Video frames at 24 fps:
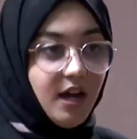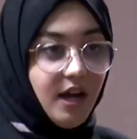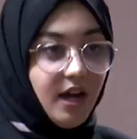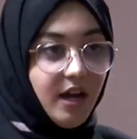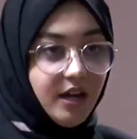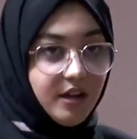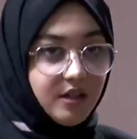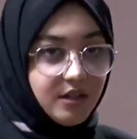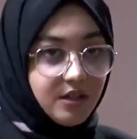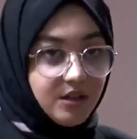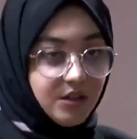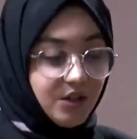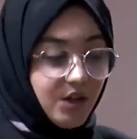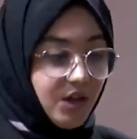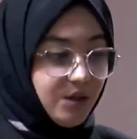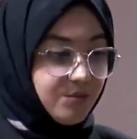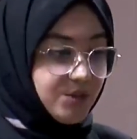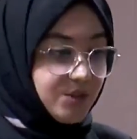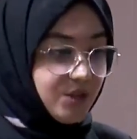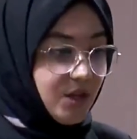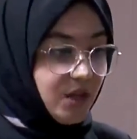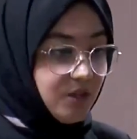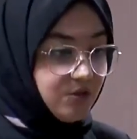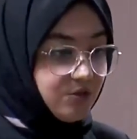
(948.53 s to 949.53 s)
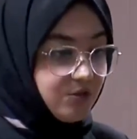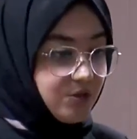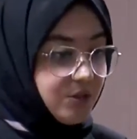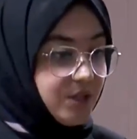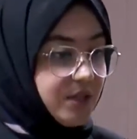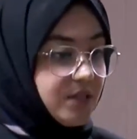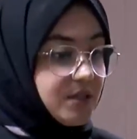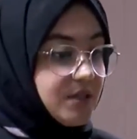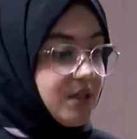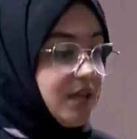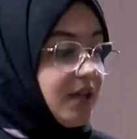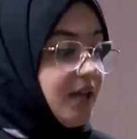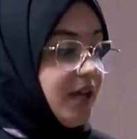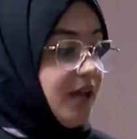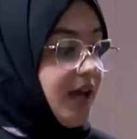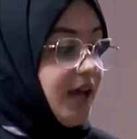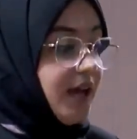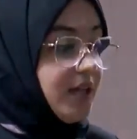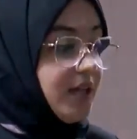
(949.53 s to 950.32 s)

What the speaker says: in the high-income countries